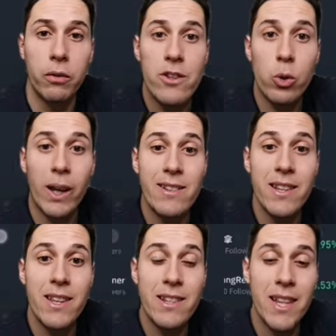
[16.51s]
As you can
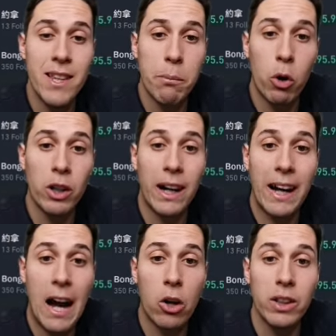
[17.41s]
see, this leaderboard
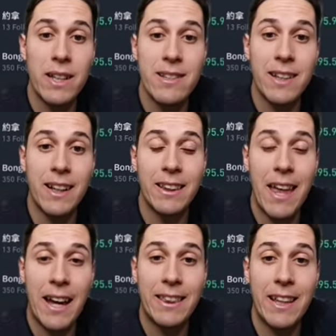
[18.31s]
account is
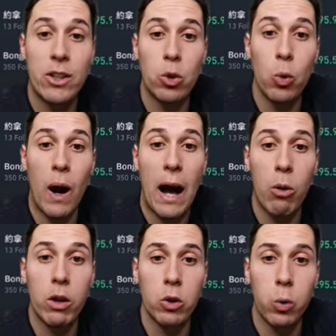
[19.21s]
connected to
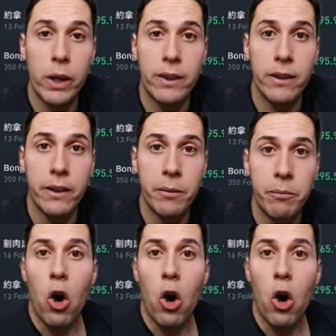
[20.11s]
our Twitter.